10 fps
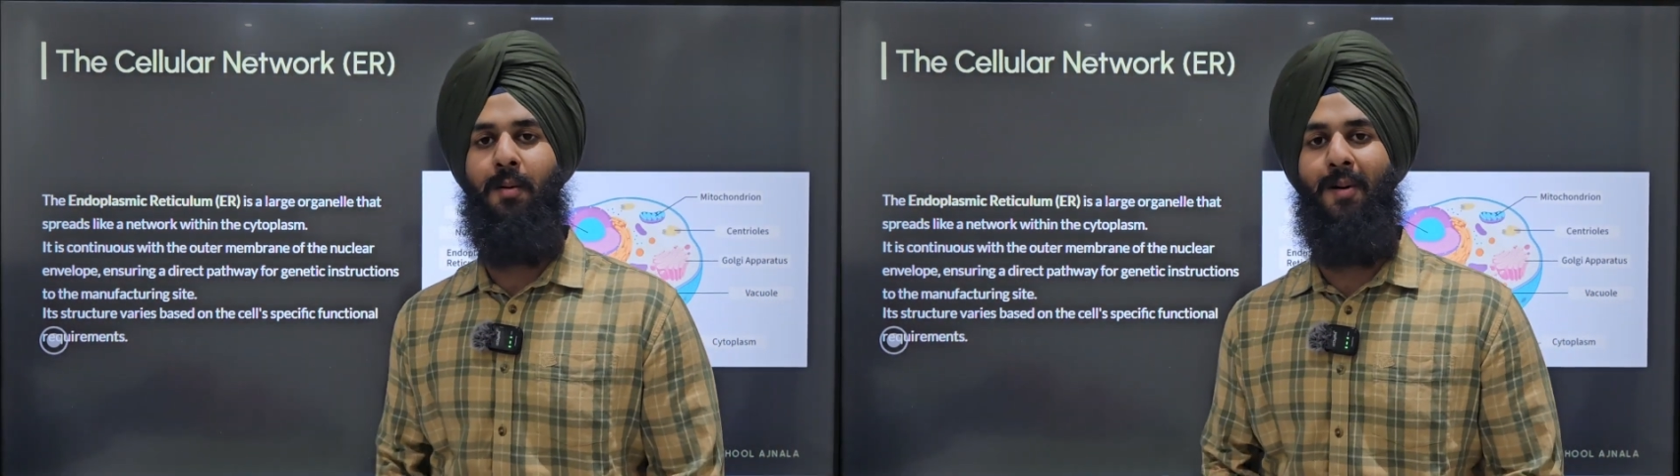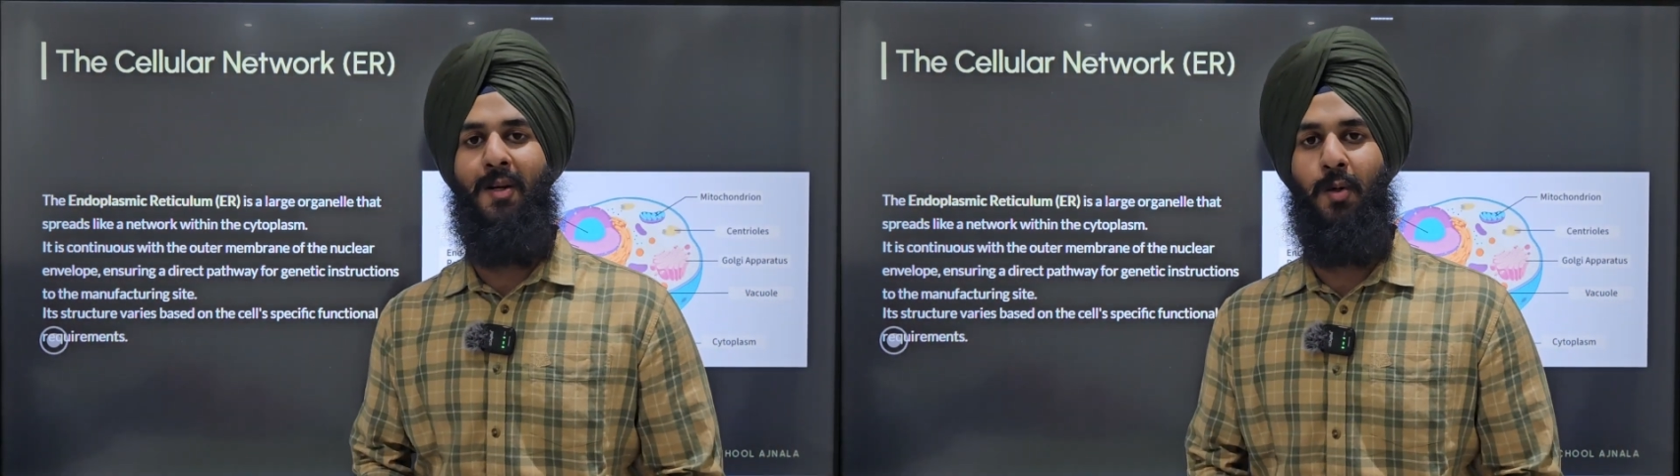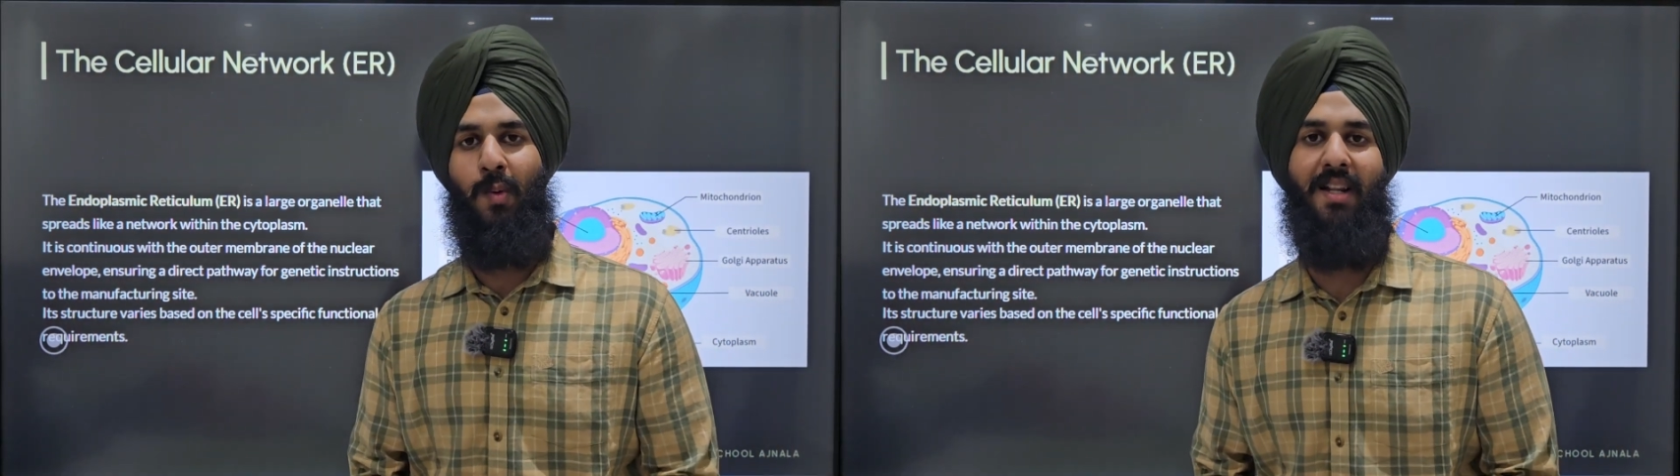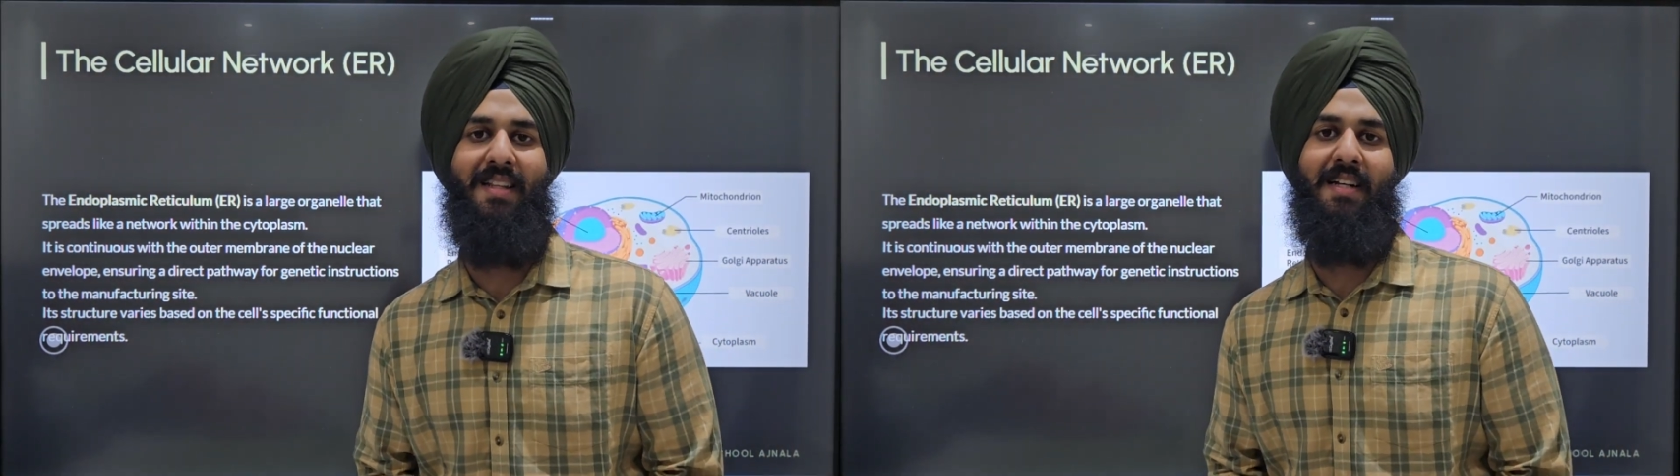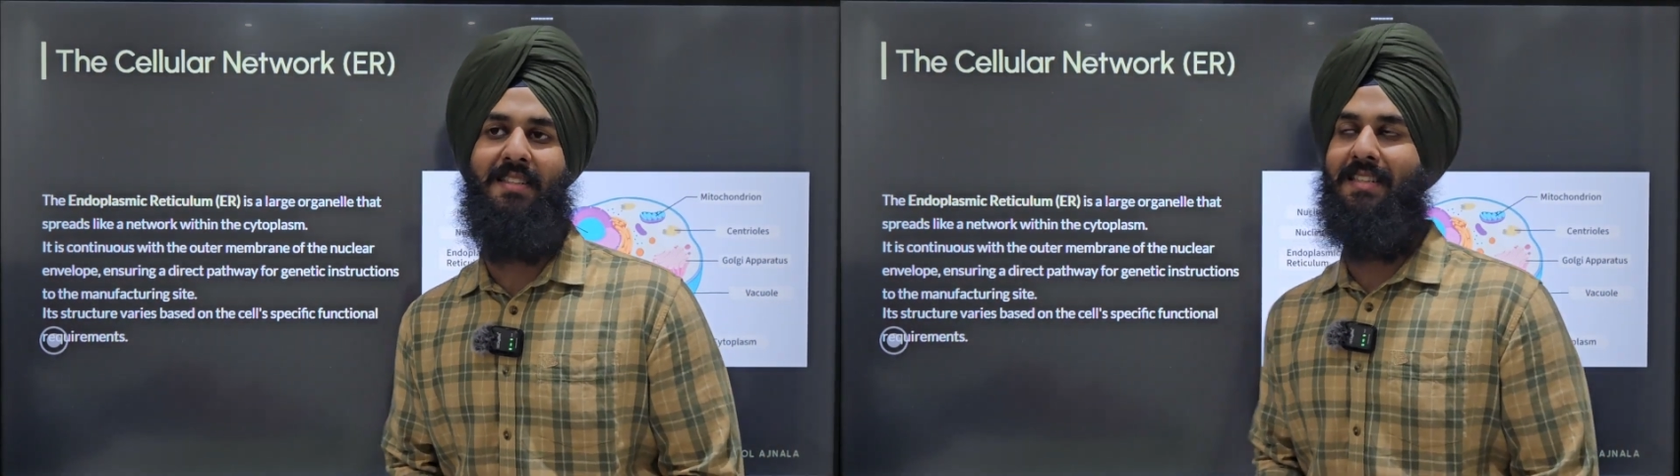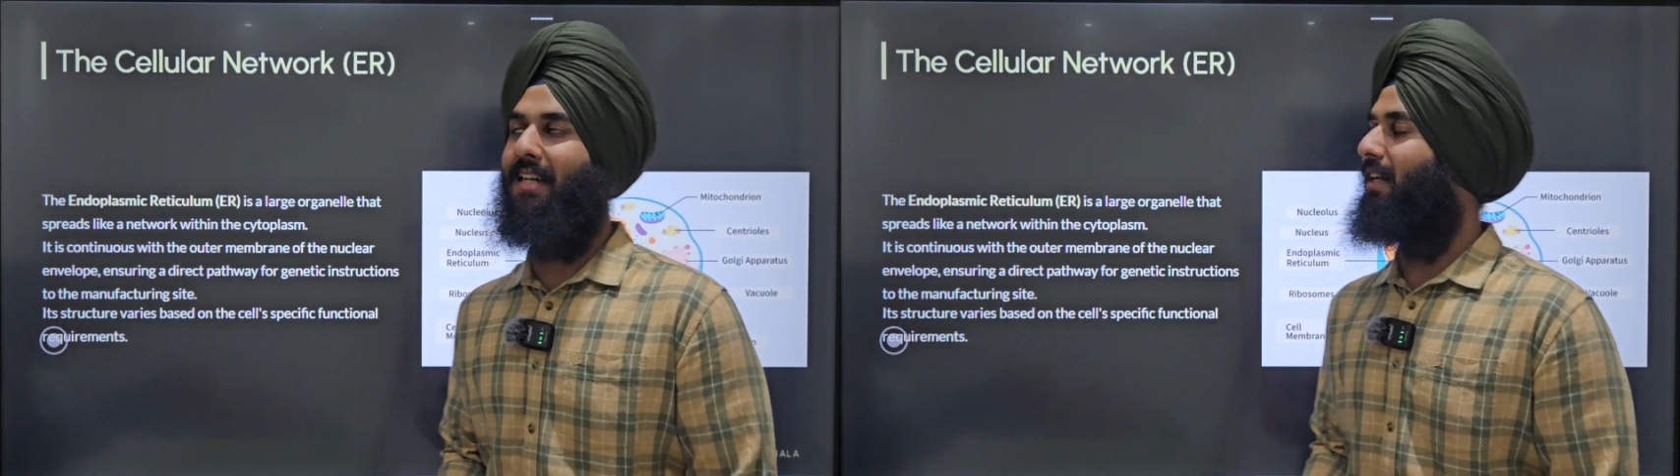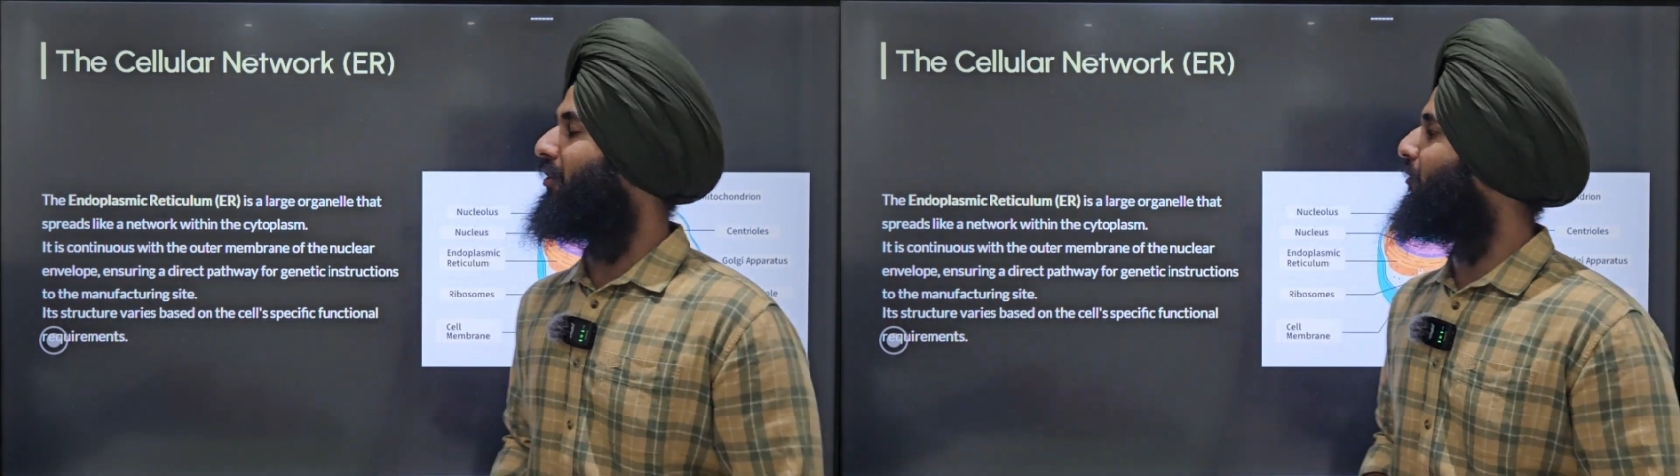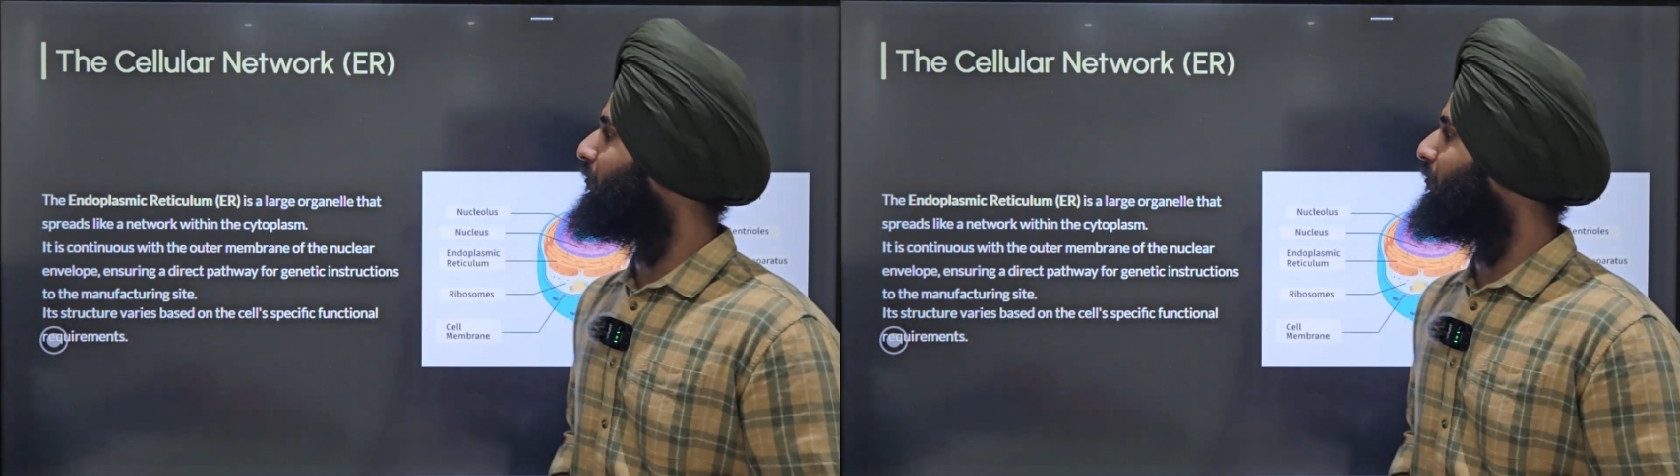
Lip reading: about the one that is there in your